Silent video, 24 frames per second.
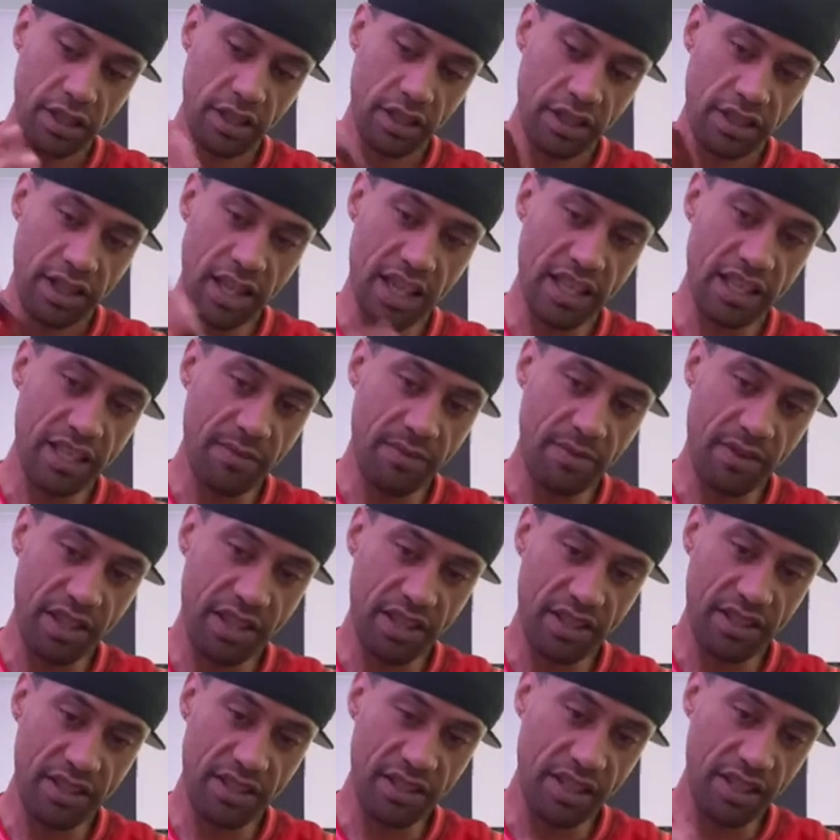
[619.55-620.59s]
That to me
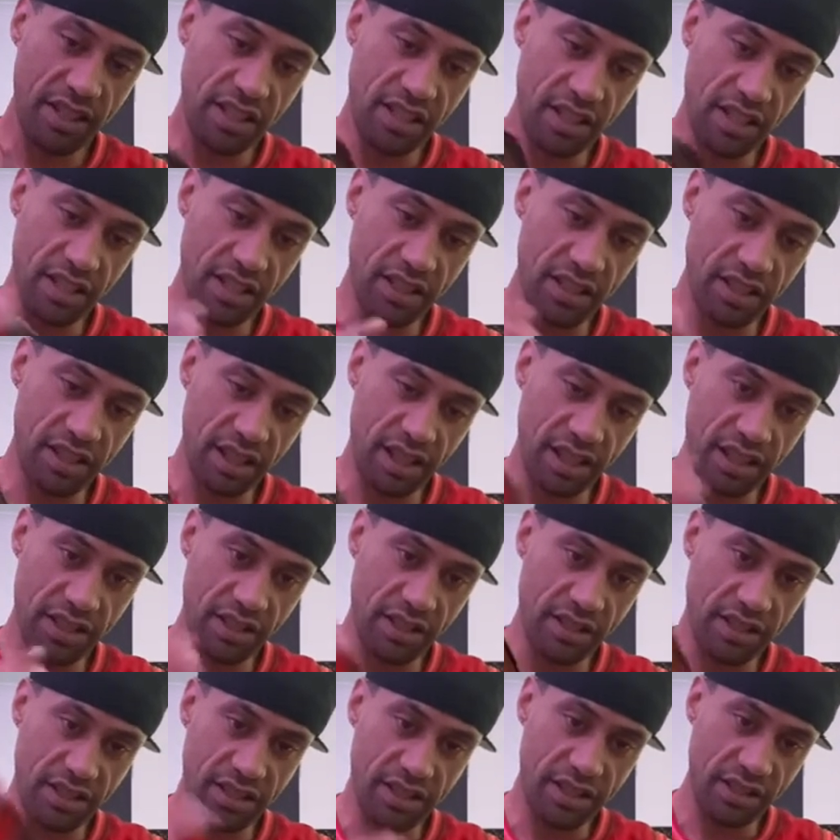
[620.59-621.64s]
is
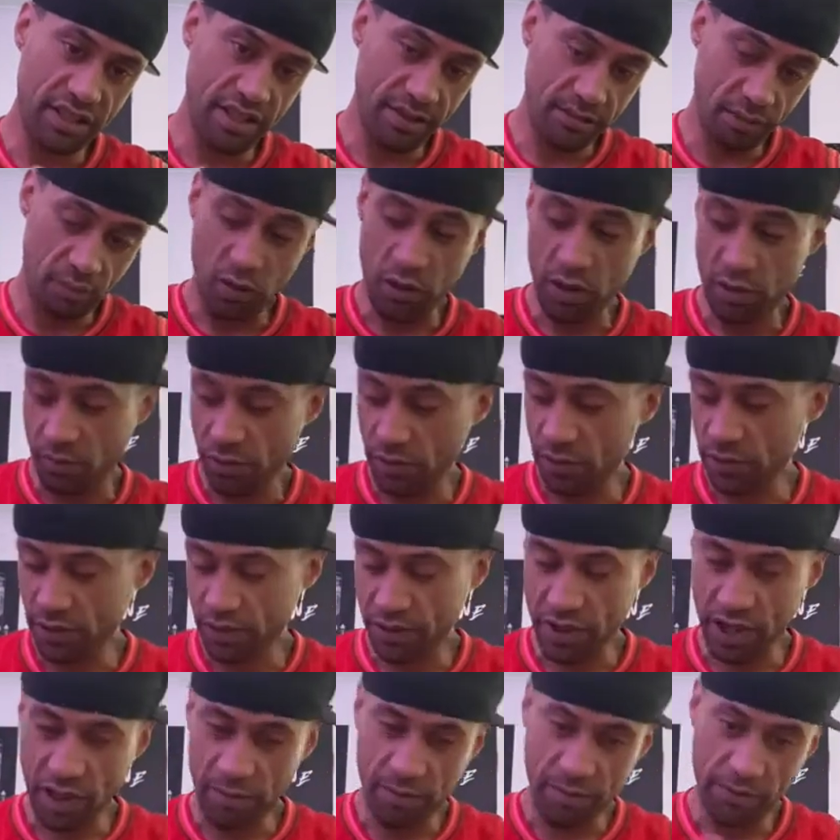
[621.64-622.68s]
what was
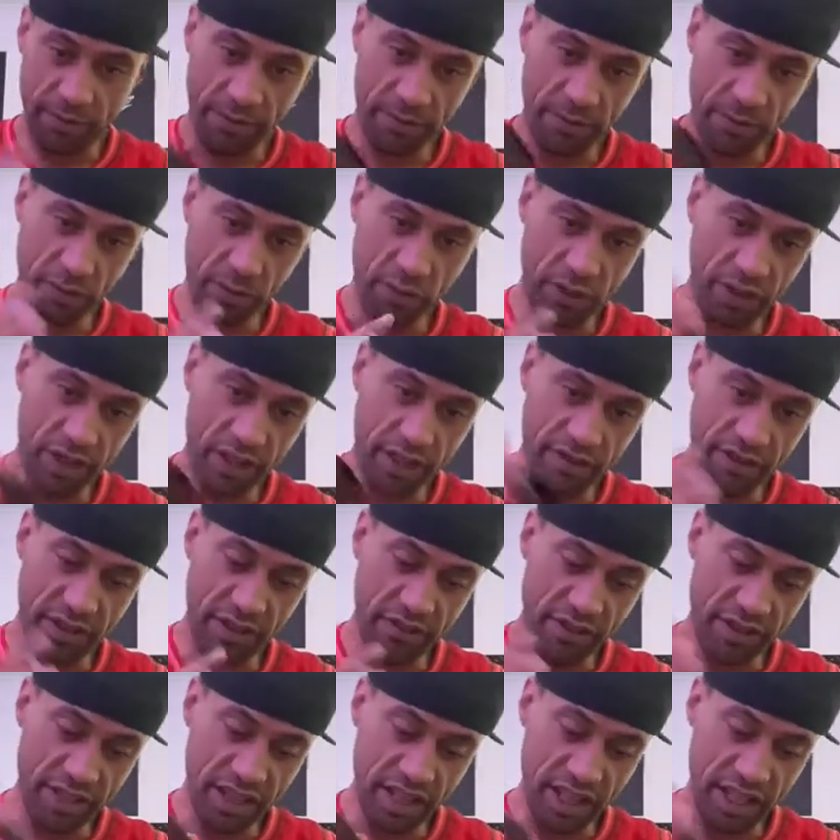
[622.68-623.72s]
like before. Giving,
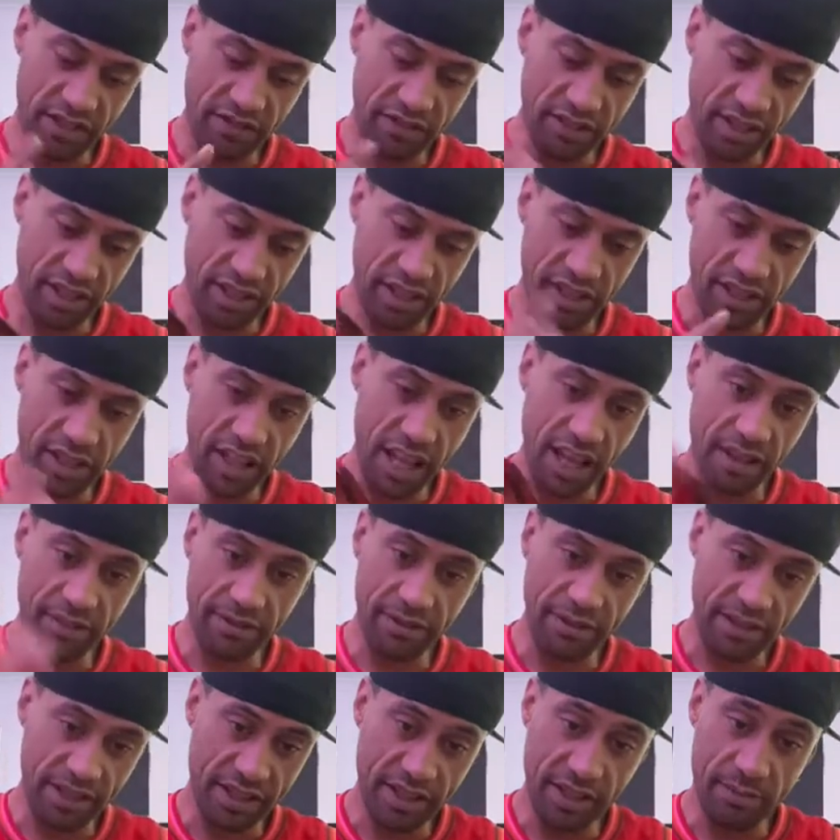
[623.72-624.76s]
receiving, love.
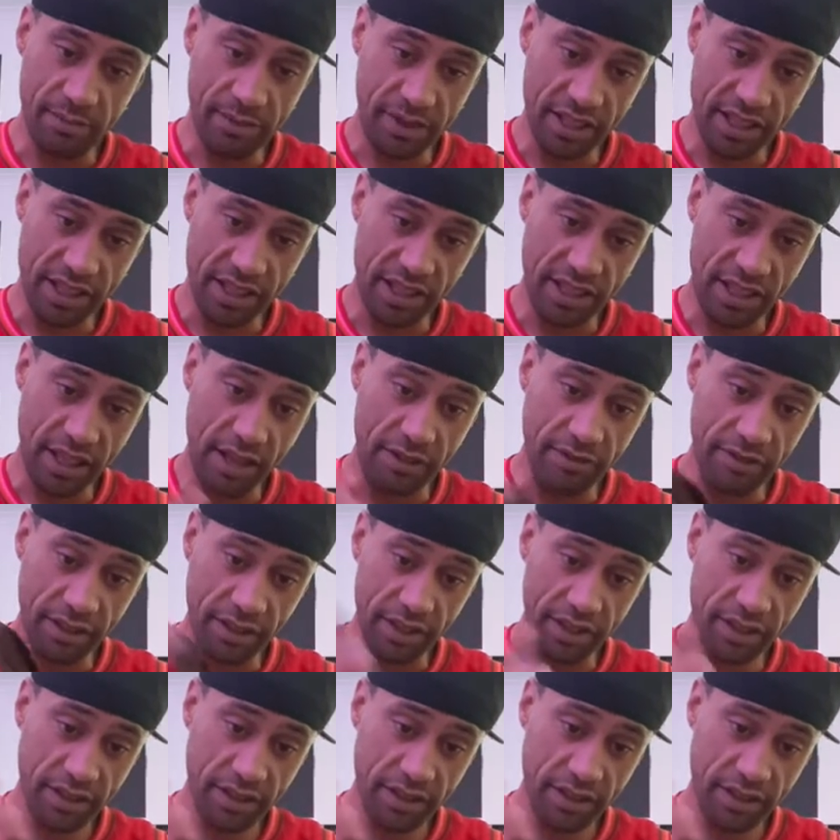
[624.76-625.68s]
It's simply just loving.